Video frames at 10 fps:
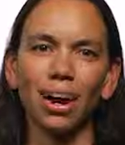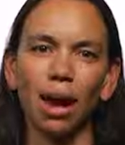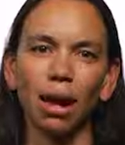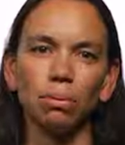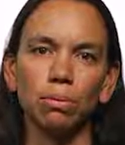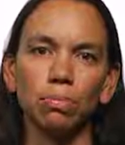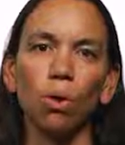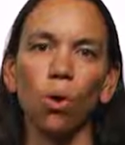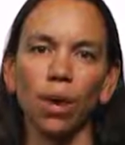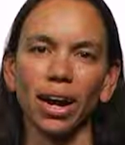Hub
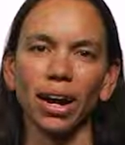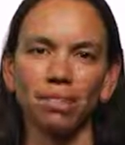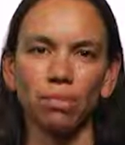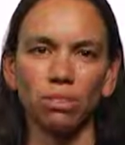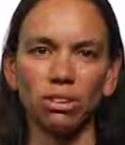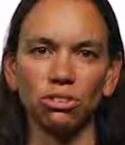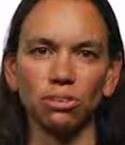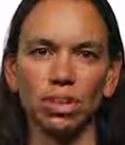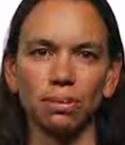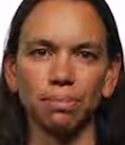or a custom
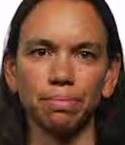registry.